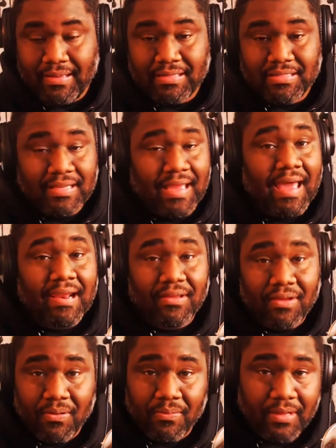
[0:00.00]
it's gotta
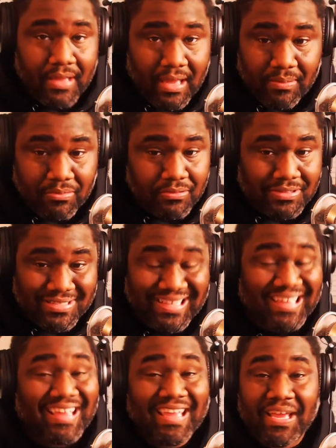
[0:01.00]
come with cables.
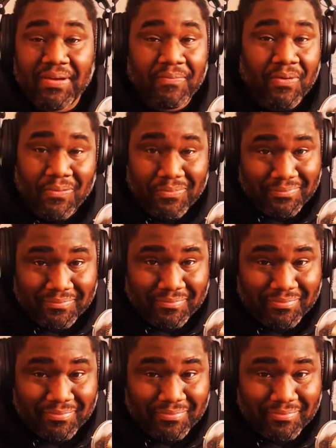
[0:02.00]
It won't.